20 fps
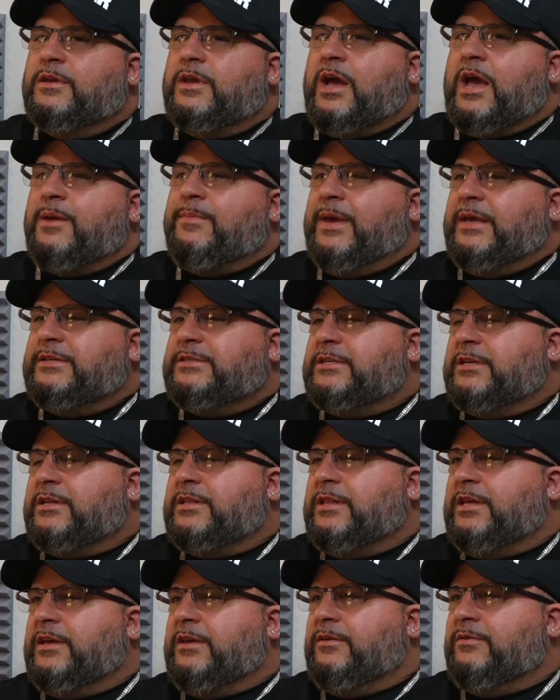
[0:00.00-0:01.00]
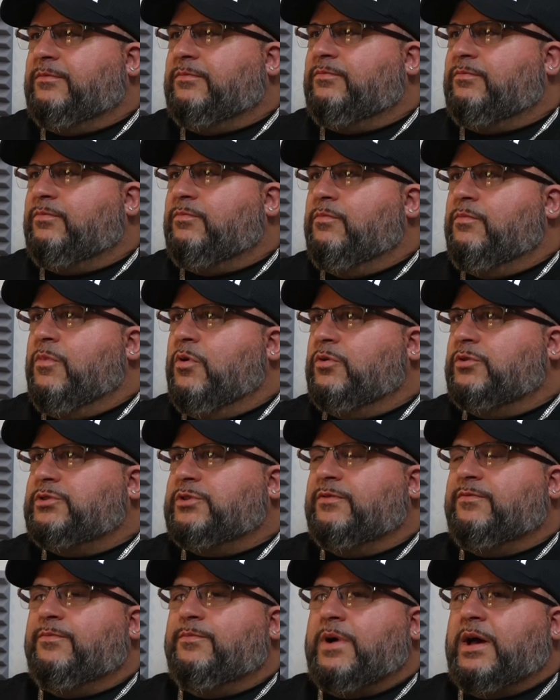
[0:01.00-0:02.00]
I basically, most
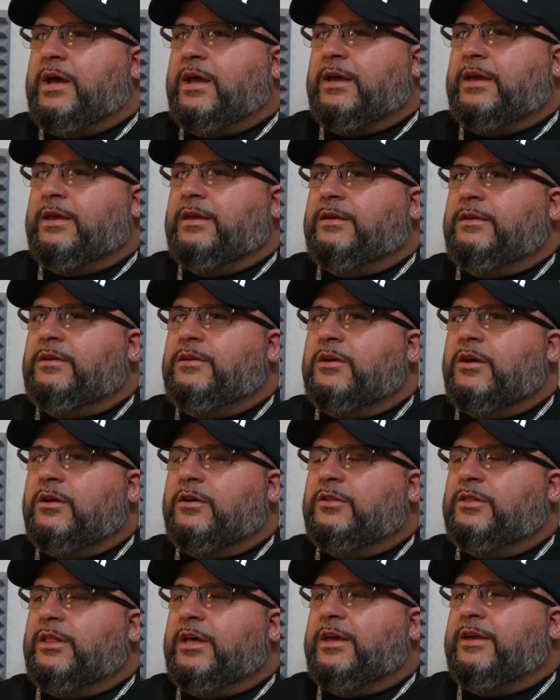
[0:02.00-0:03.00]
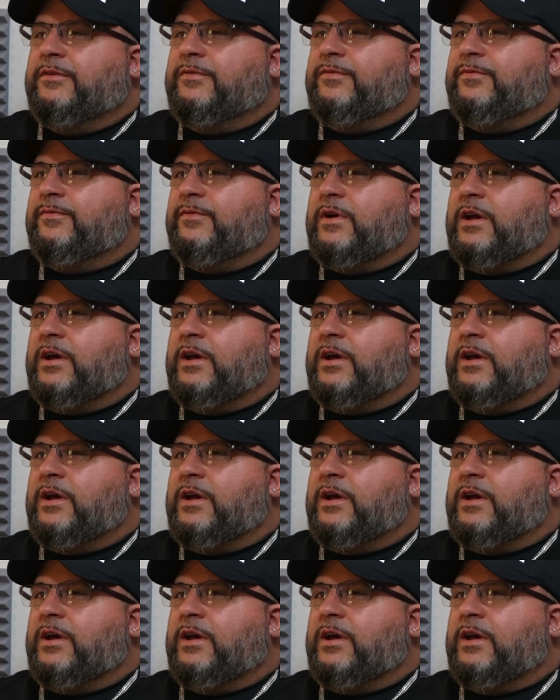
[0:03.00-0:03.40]
of my young life,